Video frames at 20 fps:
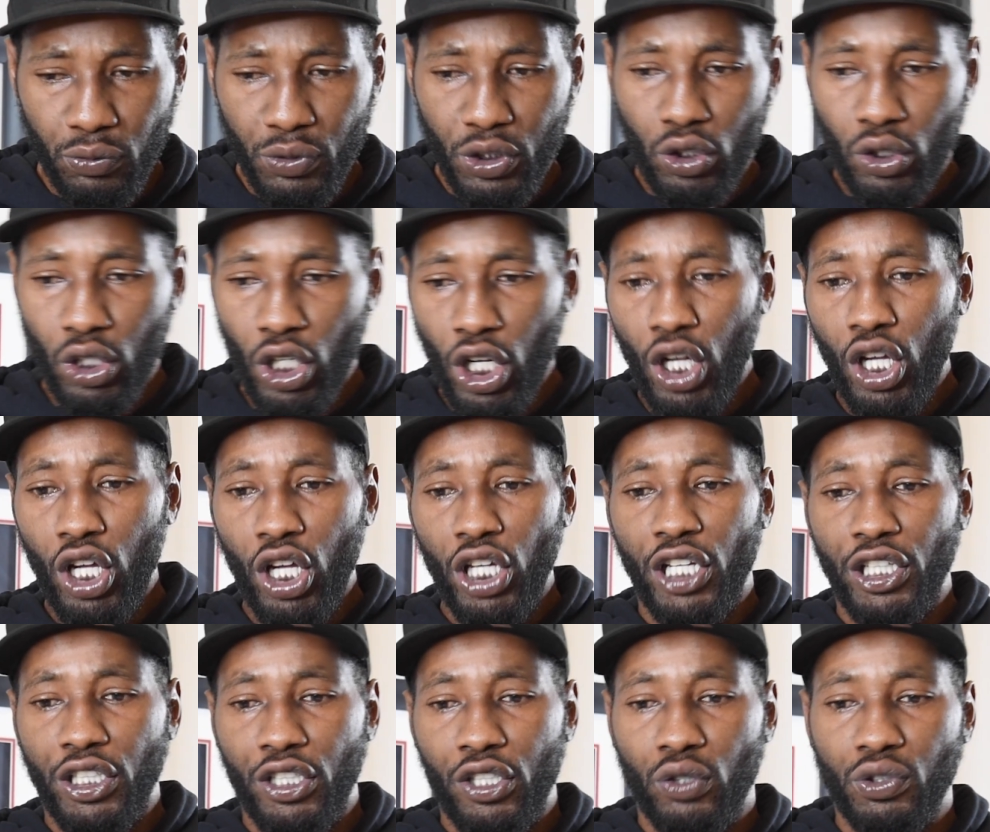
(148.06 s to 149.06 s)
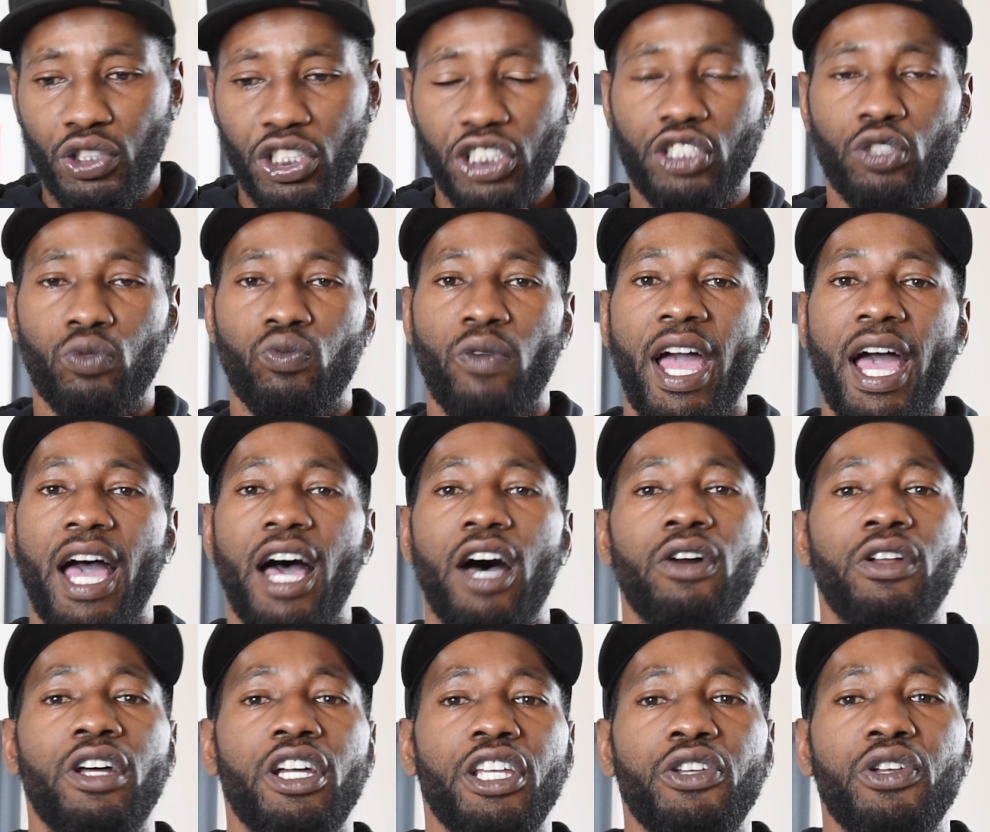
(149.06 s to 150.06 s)
when just
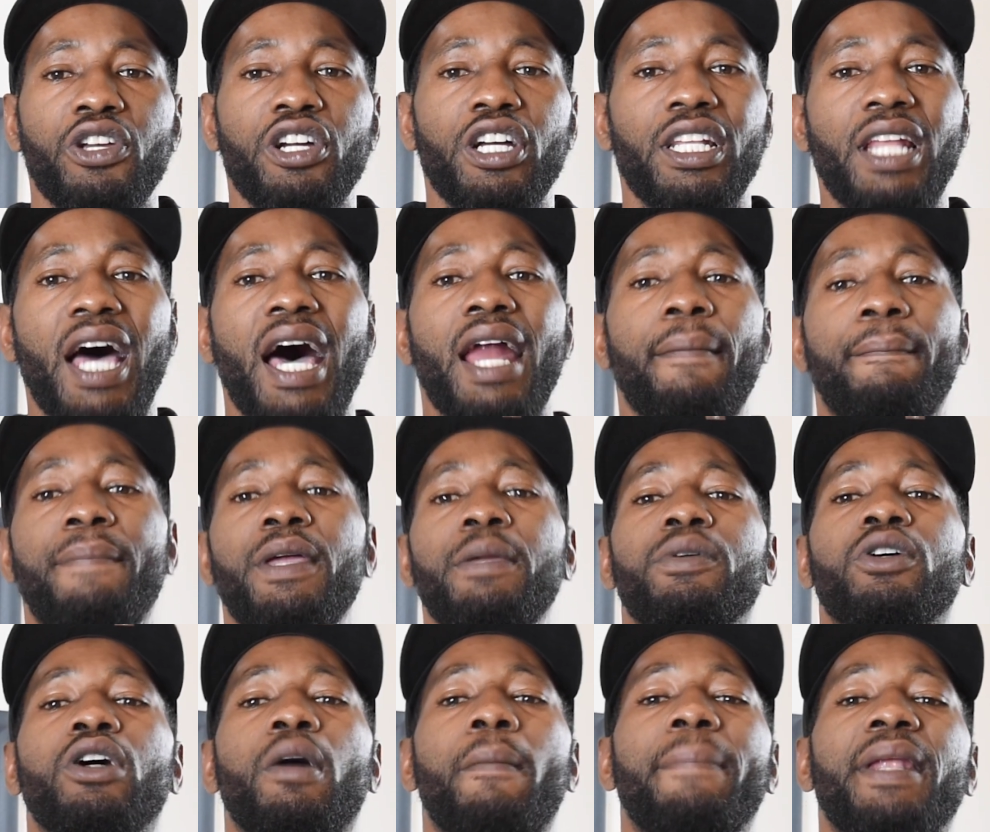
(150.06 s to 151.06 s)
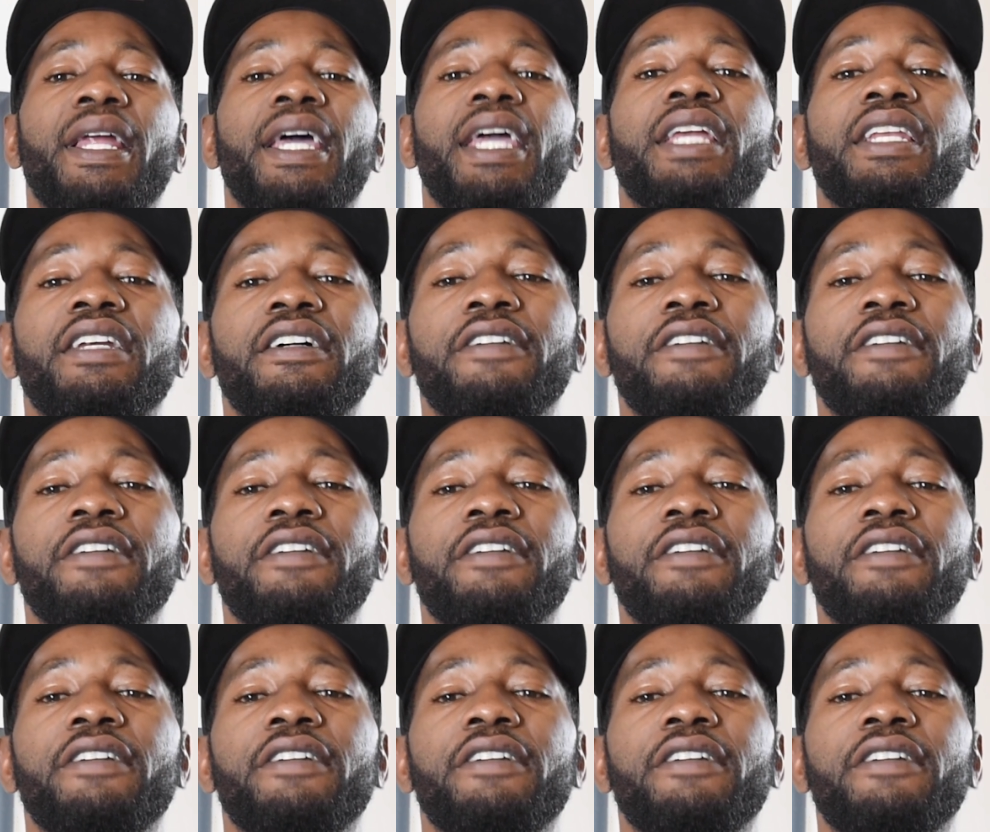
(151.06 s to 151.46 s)
around, you hear a lot of people complain